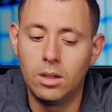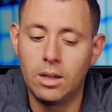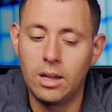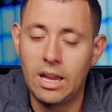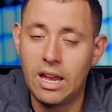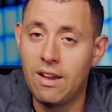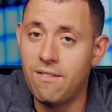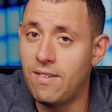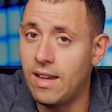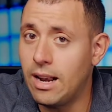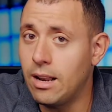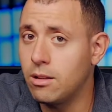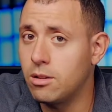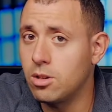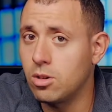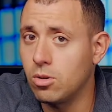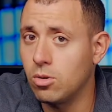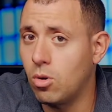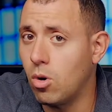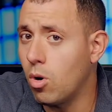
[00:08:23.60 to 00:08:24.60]
If that is
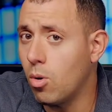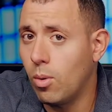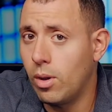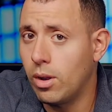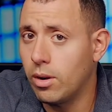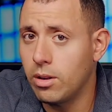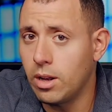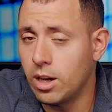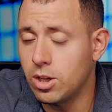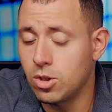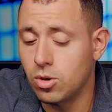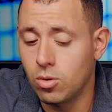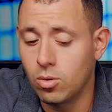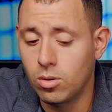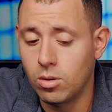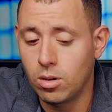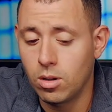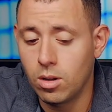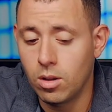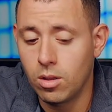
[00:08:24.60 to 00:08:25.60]
true, or whether it's not
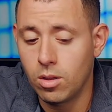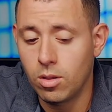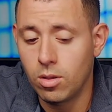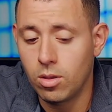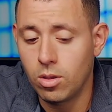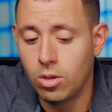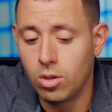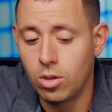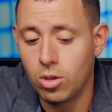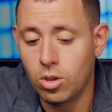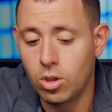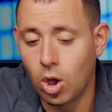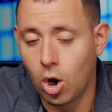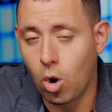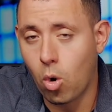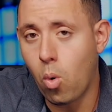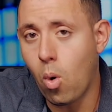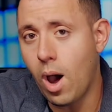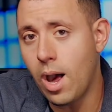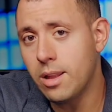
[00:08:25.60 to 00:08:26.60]
true, the
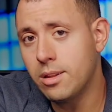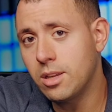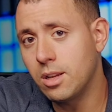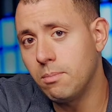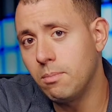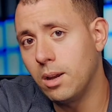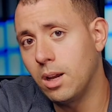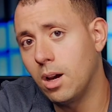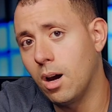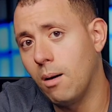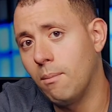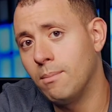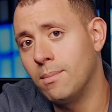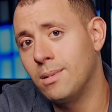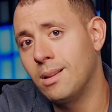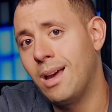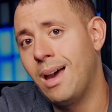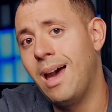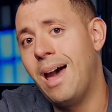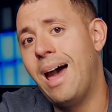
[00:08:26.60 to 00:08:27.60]
question
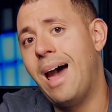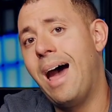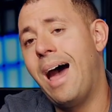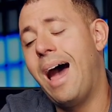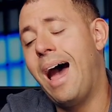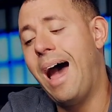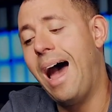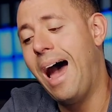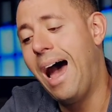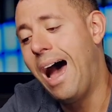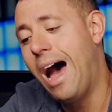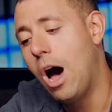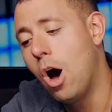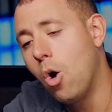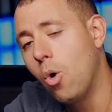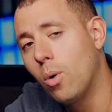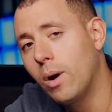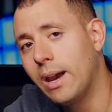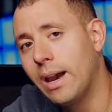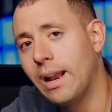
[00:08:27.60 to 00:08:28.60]
becomes,
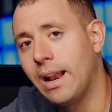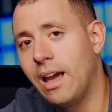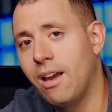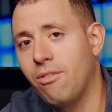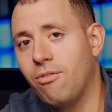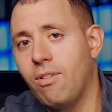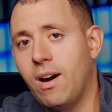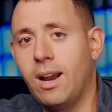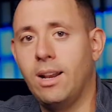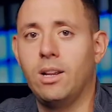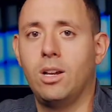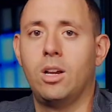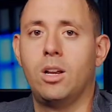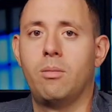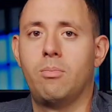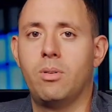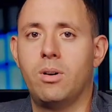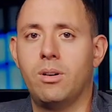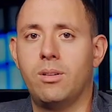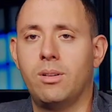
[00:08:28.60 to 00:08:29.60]
how can I find a
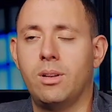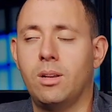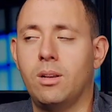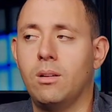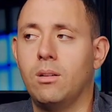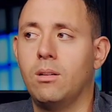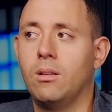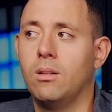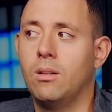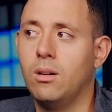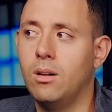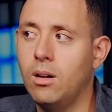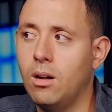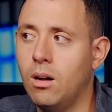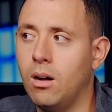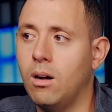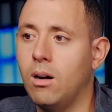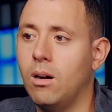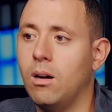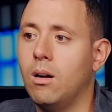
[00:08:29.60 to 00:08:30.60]
good person?
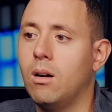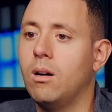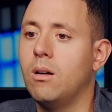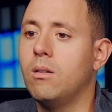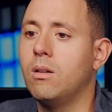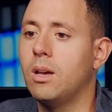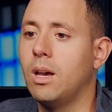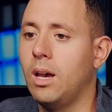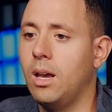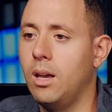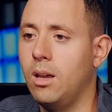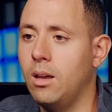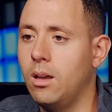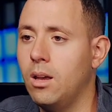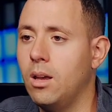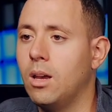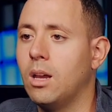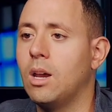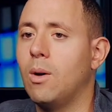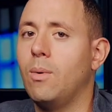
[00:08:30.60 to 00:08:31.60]
Okay.
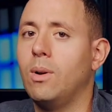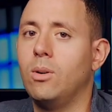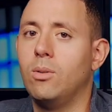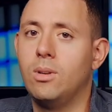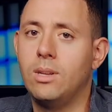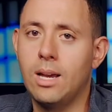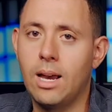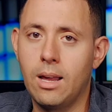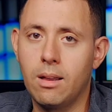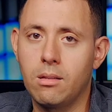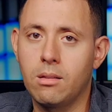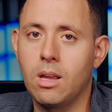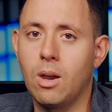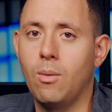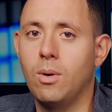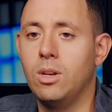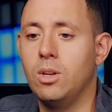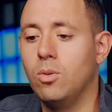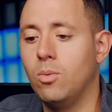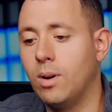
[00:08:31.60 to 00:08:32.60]
Can we do tests? Can
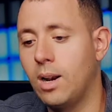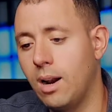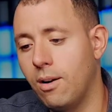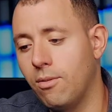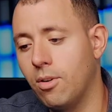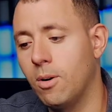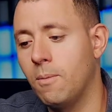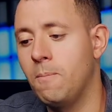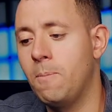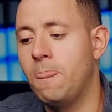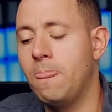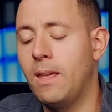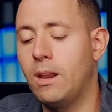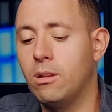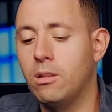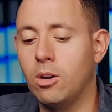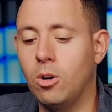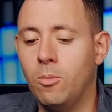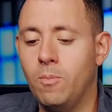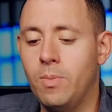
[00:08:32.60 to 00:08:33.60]
we do whatever? And
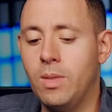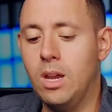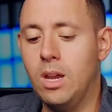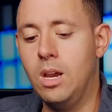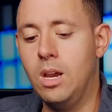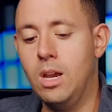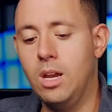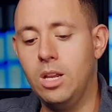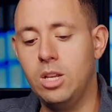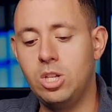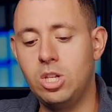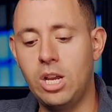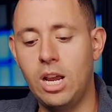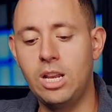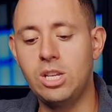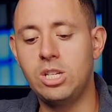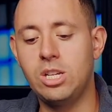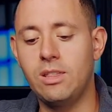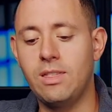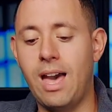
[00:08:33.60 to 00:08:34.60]
so
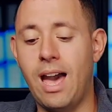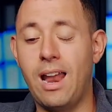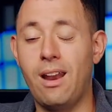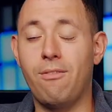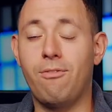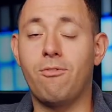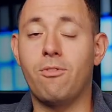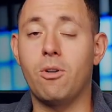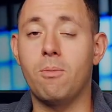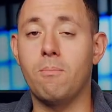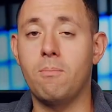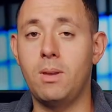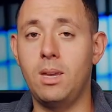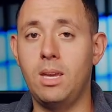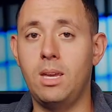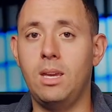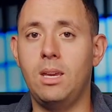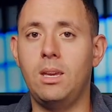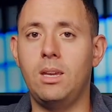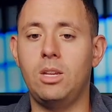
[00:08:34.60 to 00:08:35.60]
changing that for
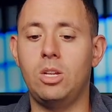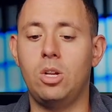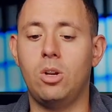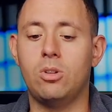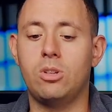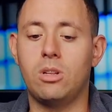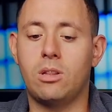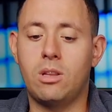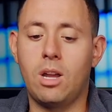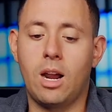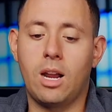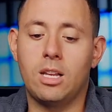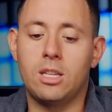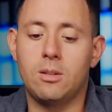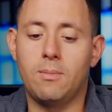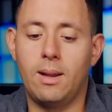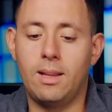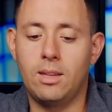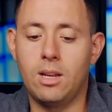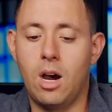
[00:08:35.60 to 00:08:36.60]
me, you know, just talking
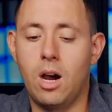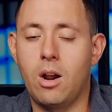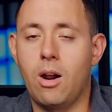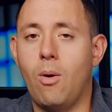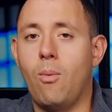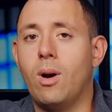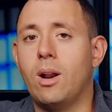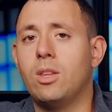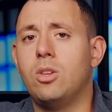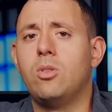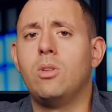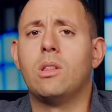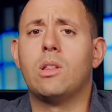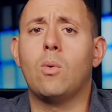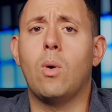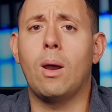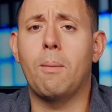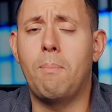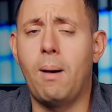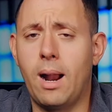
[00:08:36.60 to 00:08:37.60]
to my daughter, I wanted to do this
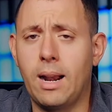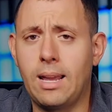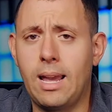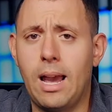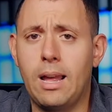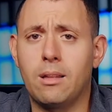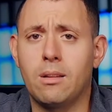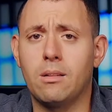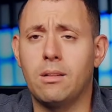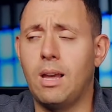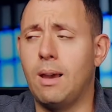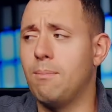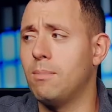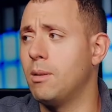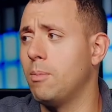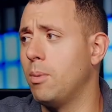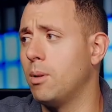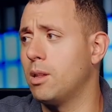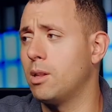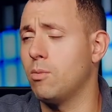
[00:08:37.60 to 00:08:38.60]
quick podcast because I'm
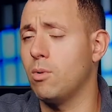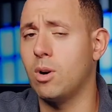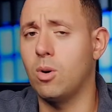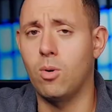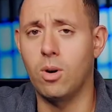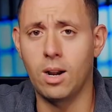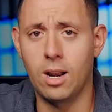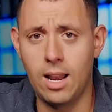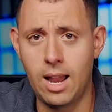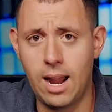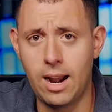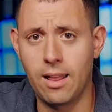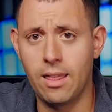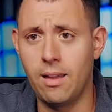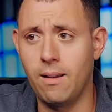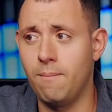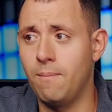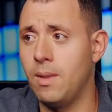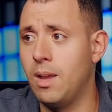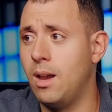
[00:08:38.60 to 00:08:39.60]
supposed to record a lot of
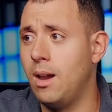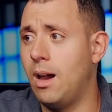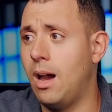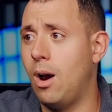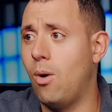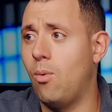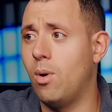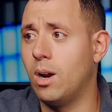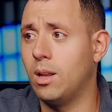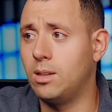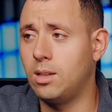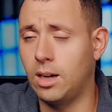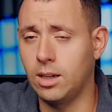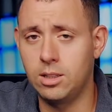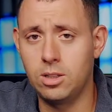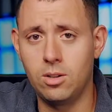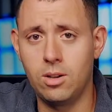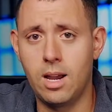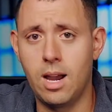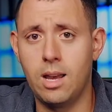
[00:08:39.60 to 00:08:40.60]
them. I want to talk
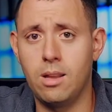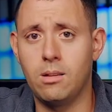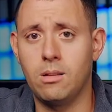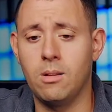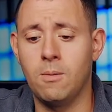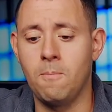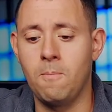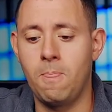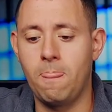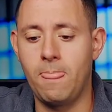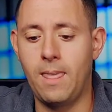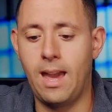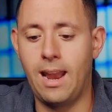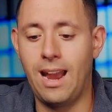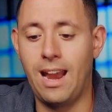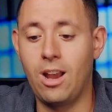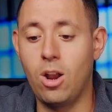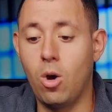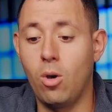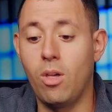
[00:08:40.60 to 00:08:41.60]
to you guys. And
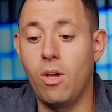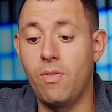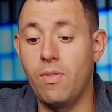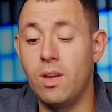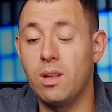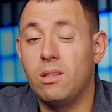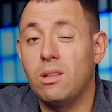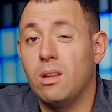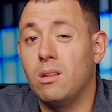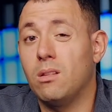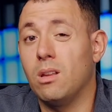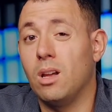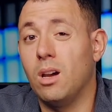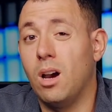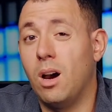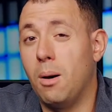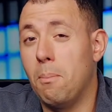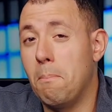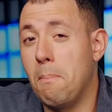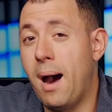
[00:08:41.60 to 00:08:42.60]
I know that this is a
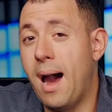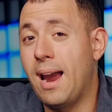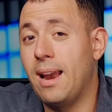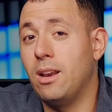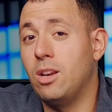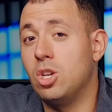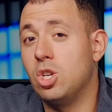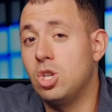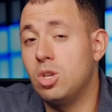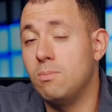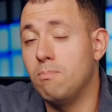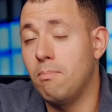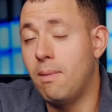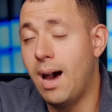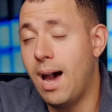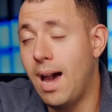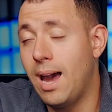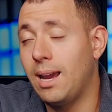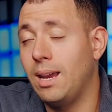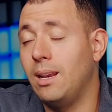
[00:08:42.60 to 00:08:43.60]

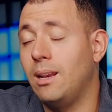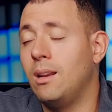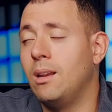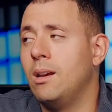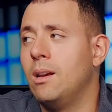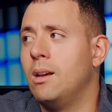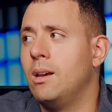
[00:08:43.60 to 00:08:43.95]
mindset